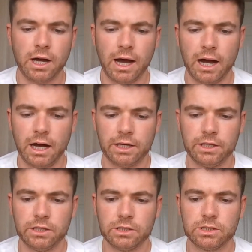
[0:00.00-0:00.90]

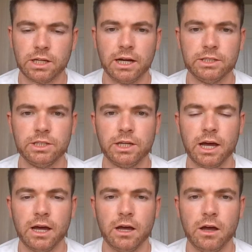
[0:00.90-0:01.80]
I started to
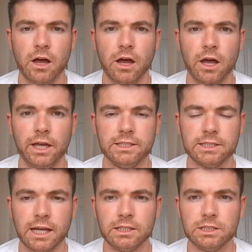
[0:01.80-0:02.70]
get
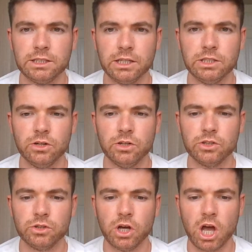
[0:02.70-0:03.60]
intense
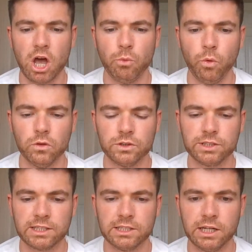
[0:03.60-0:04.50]
dizziness one
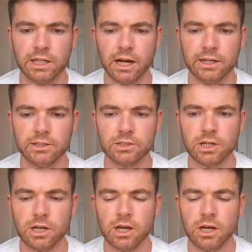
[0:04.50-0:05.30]
Saturday night.